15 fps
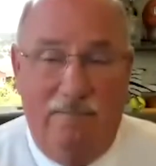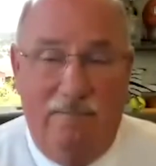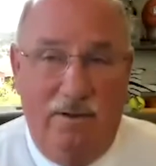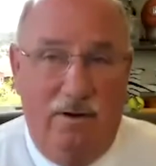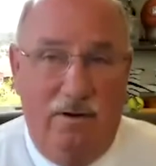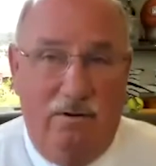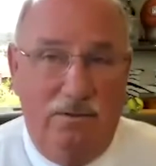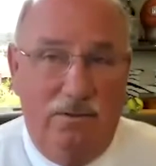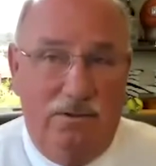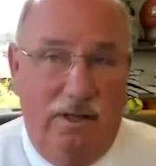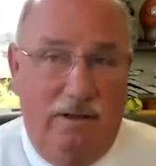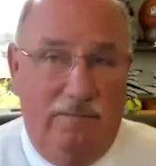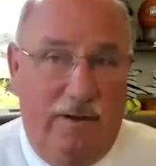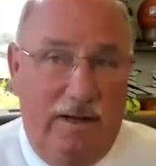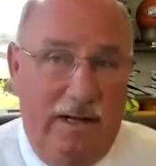you know,
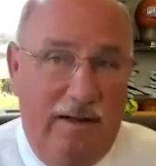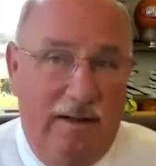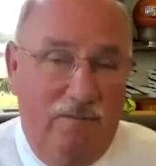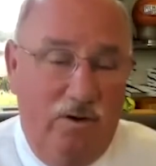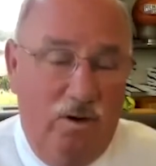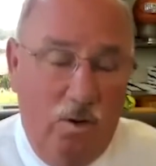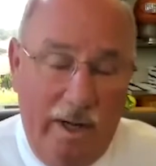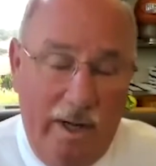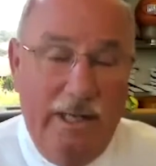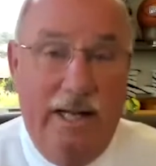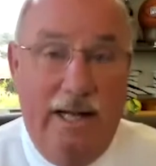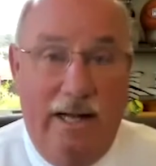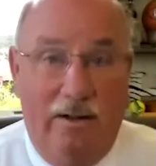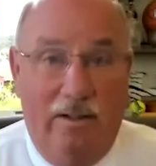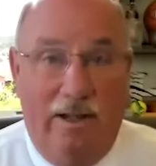Jeff, I have no
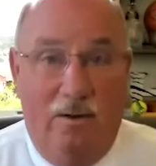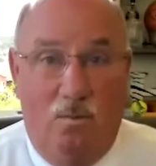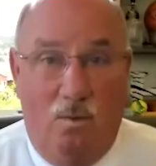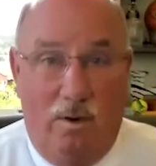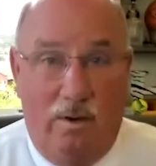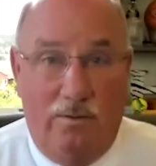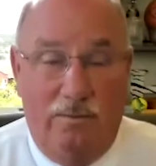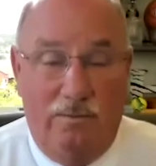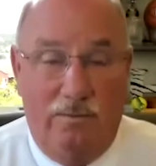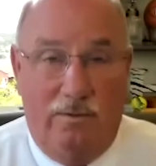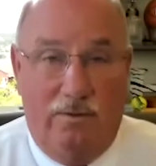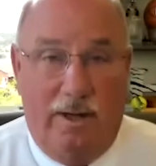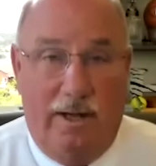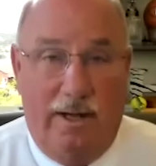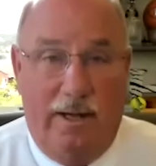idea how that works.
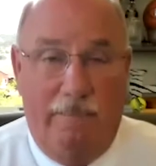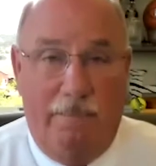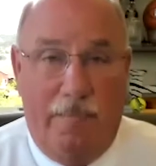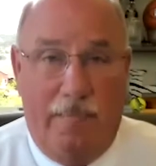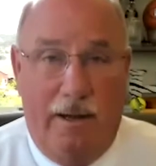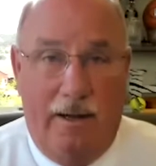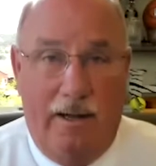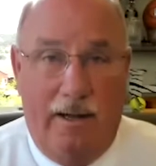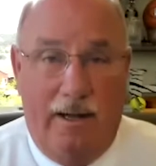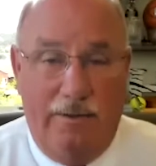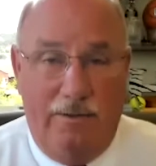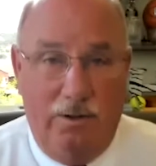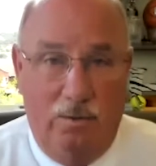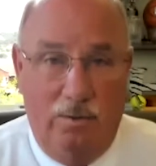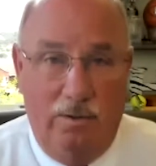Okay. I don't